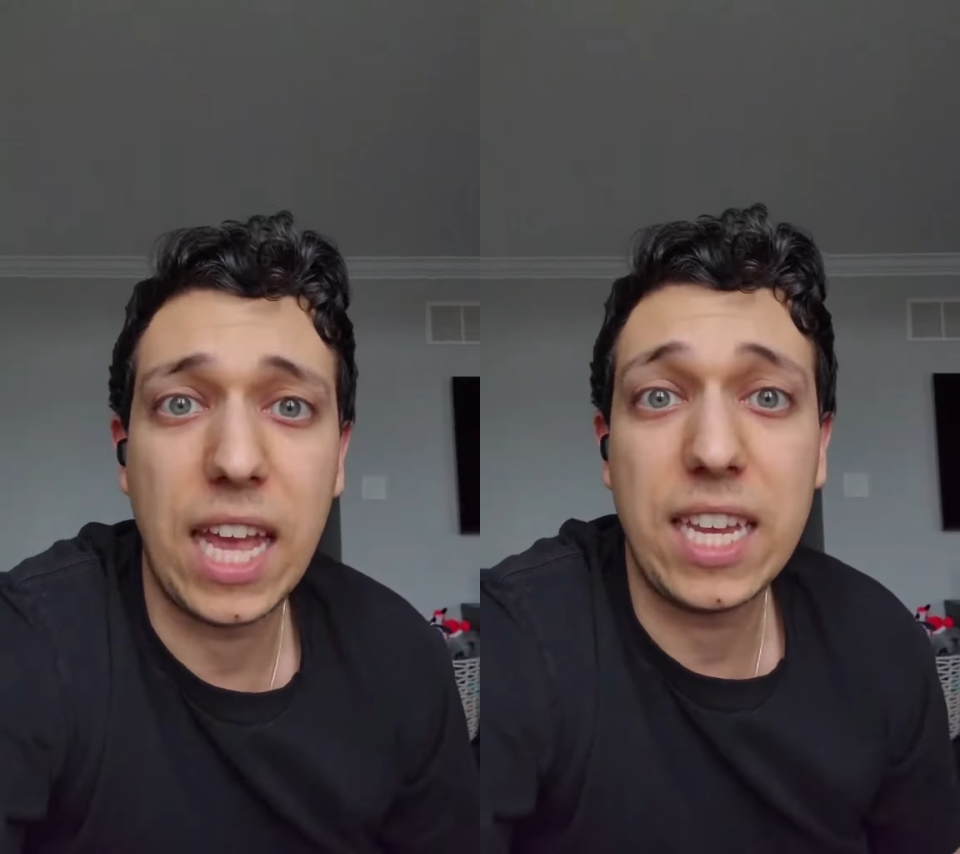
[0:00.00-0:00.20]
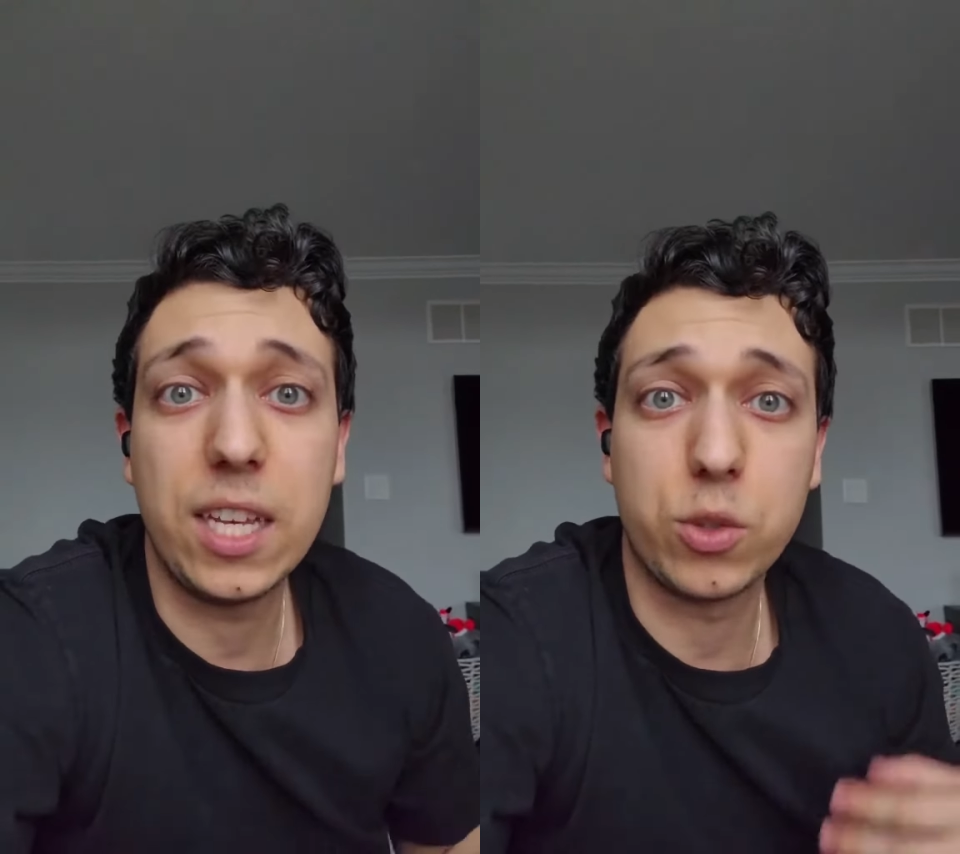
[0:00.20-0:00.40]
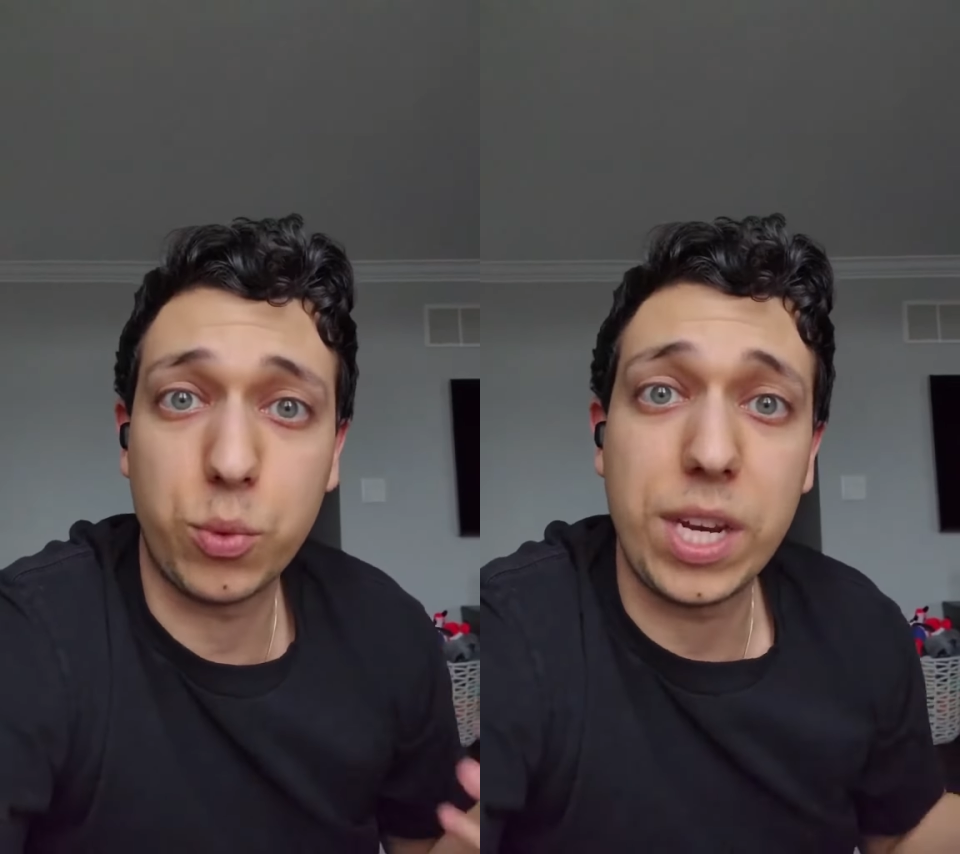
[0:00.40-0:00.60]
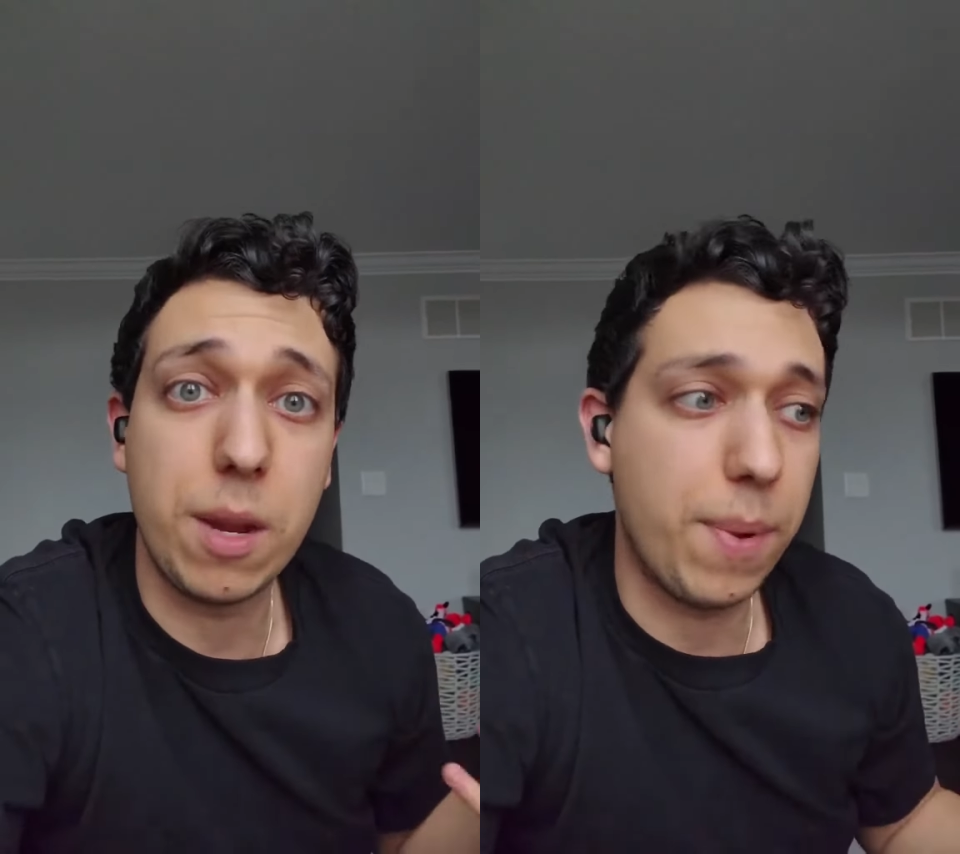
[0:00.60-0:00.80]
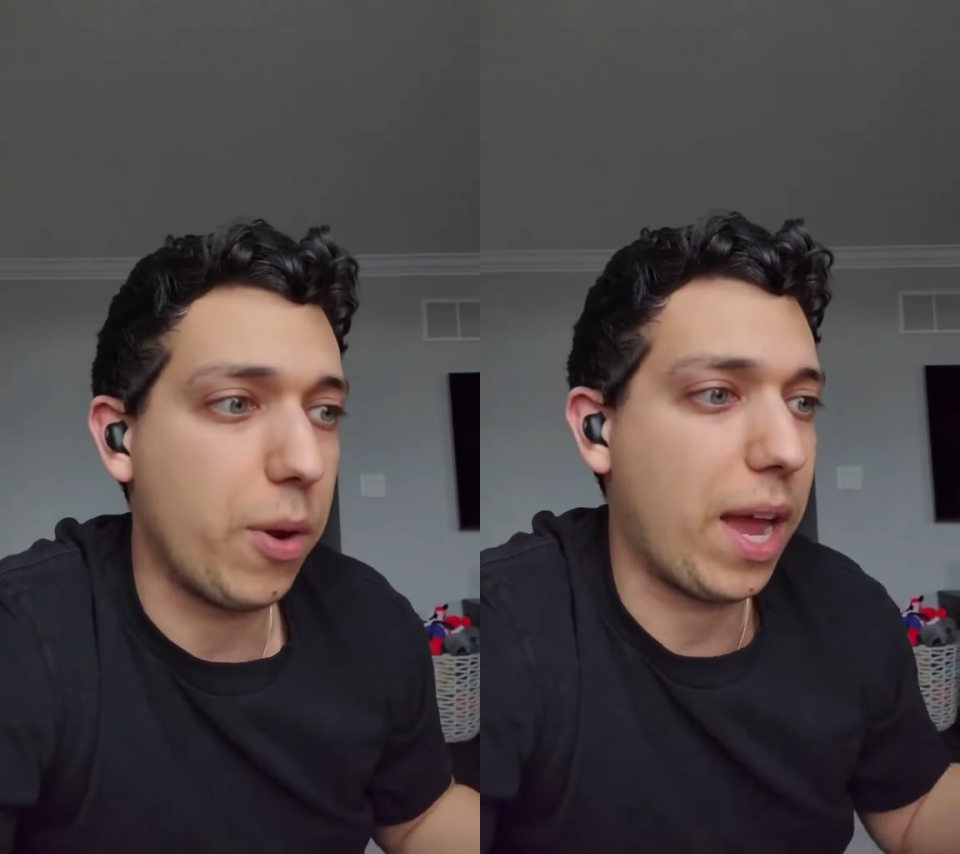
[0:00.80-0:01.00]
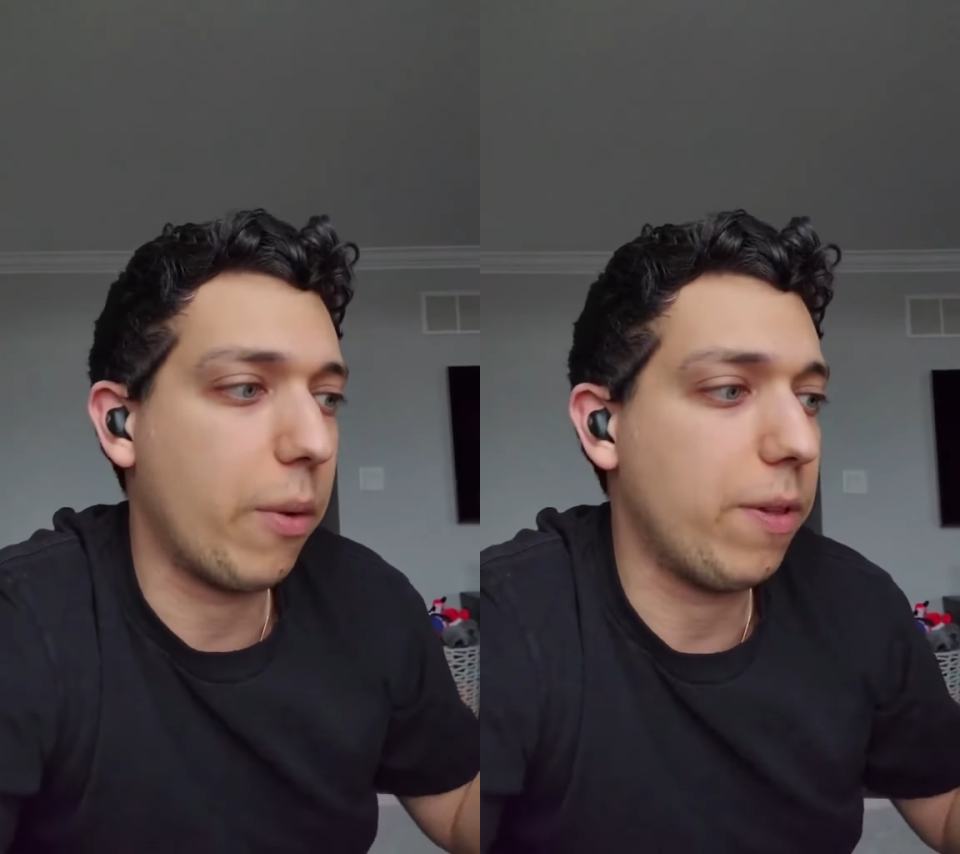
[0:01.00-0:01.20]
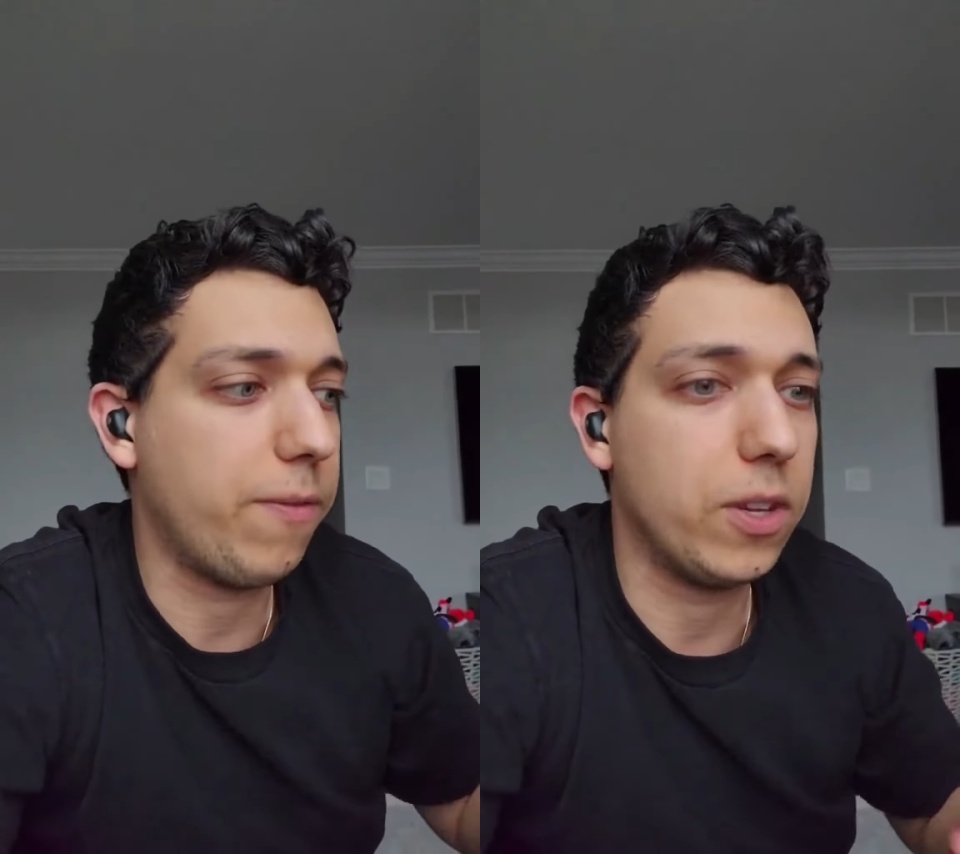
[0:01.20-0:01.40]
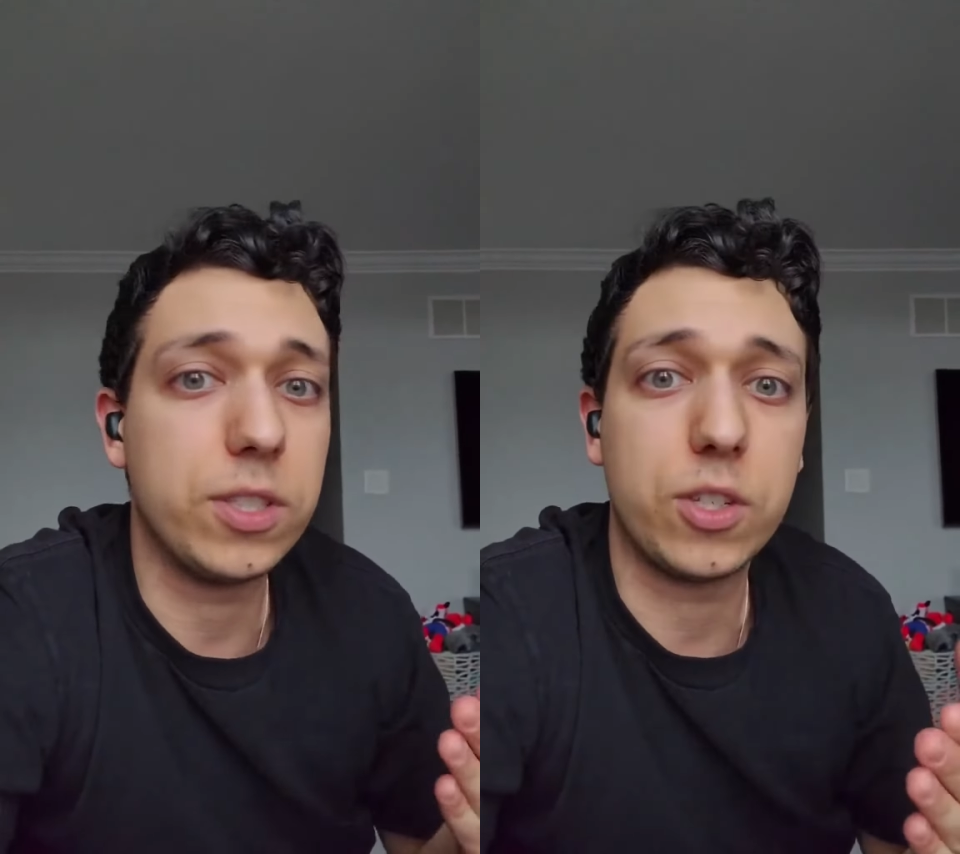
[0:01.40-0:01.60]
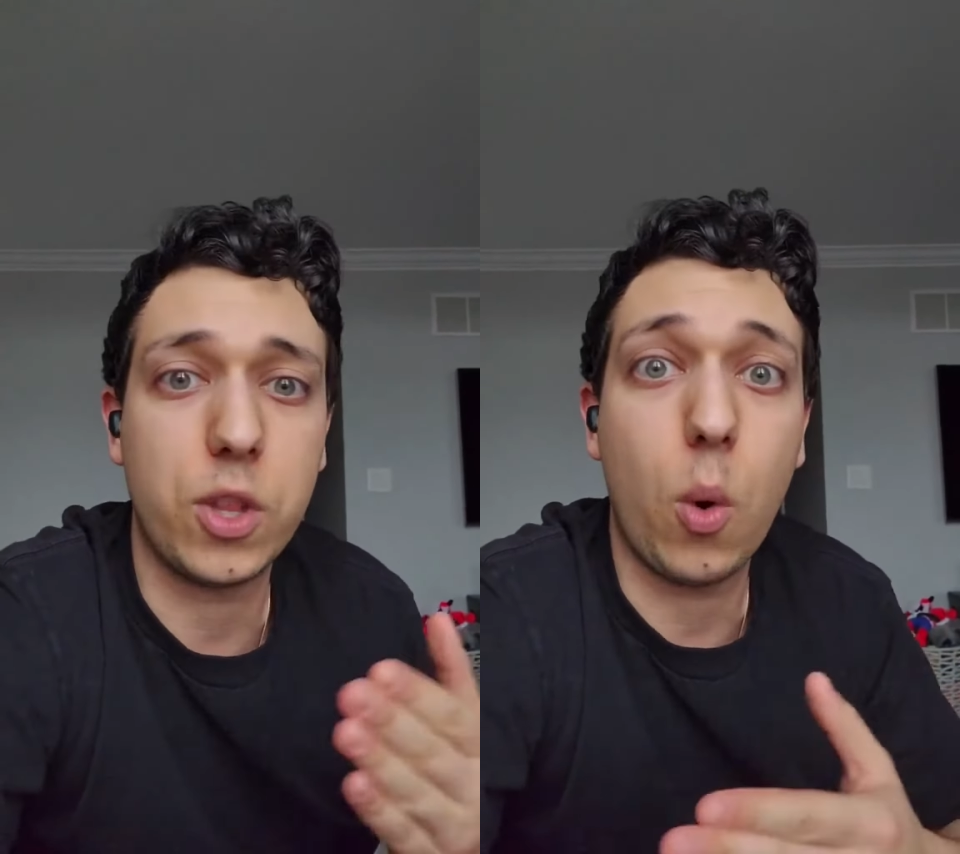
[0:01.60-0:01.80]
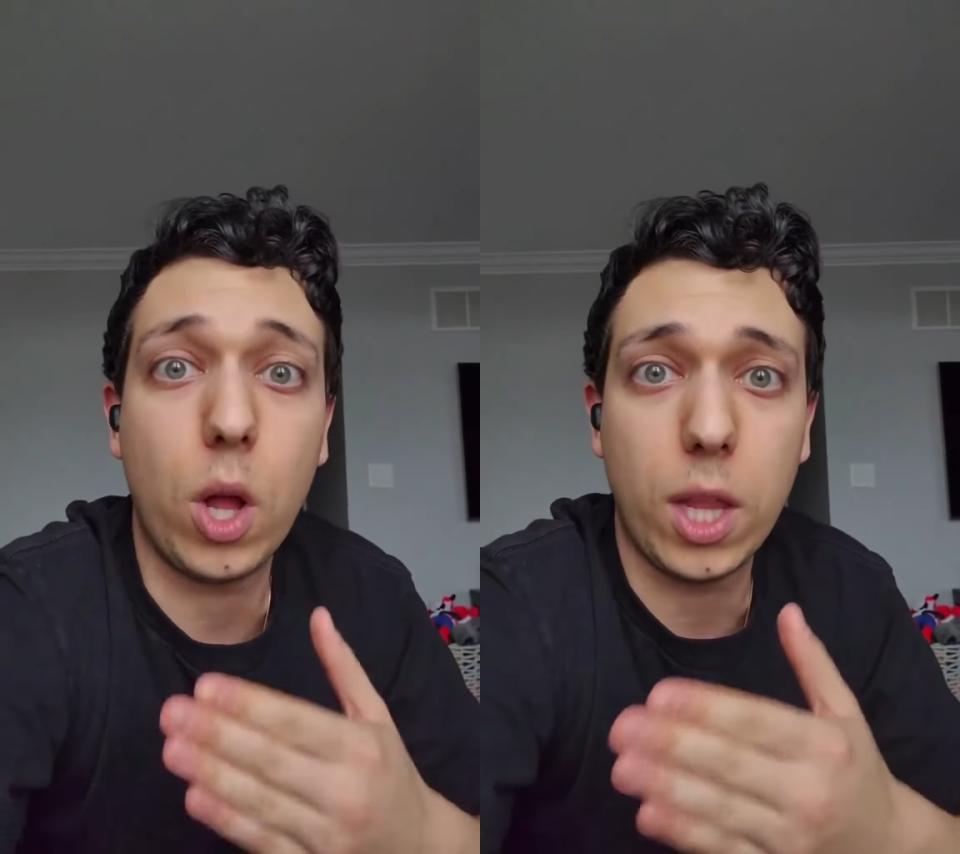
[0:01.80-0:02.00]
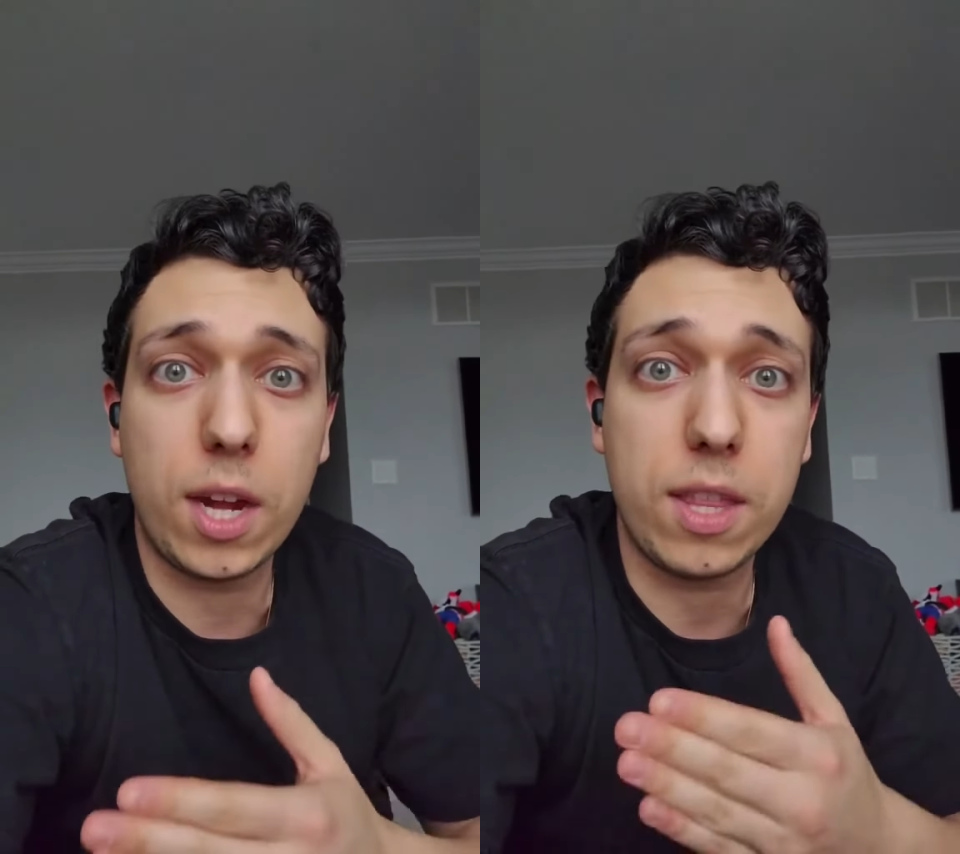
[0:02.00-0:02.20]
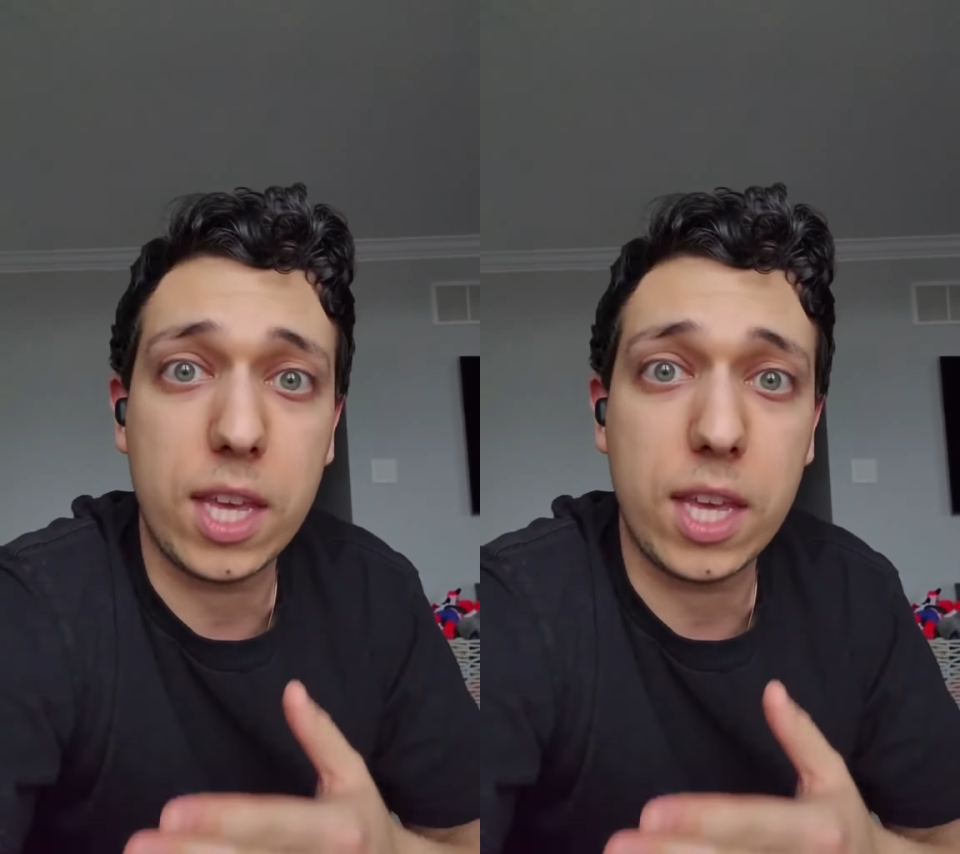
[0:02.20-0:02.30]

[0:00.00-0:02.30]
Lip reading: And he has written about how he feels as though a lot